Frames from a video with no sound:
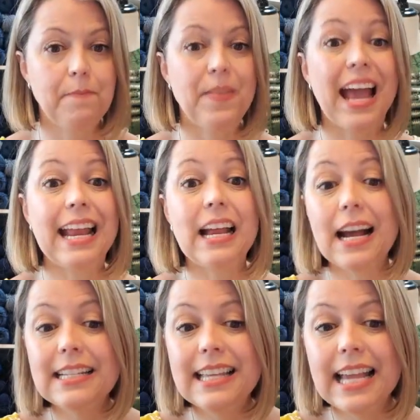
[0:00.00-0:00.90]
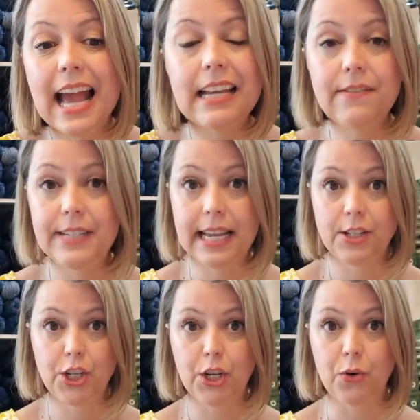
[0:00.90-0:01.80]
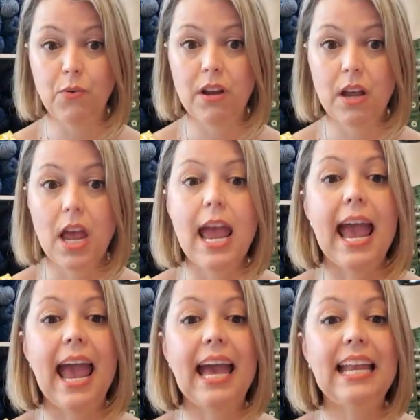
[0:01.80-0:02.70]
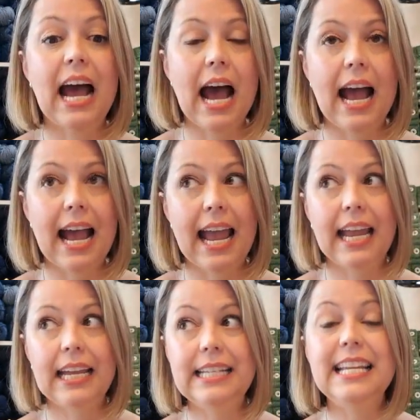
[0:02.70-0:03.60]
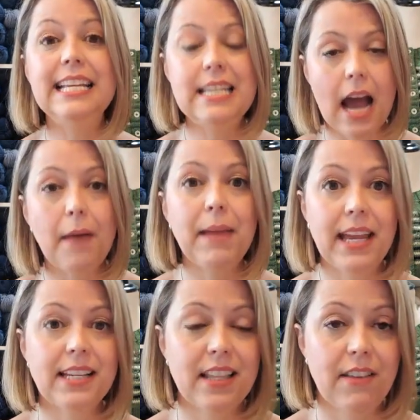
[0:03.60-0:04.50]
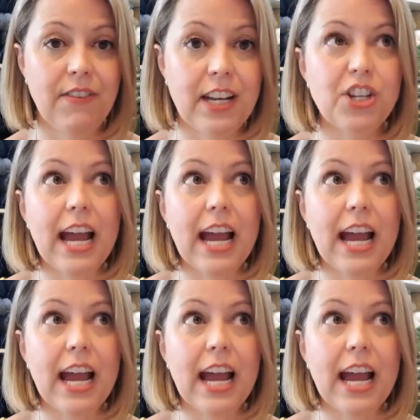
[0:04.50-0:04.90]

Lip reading: And I got to the end of day 2, and I did not make it to the finish.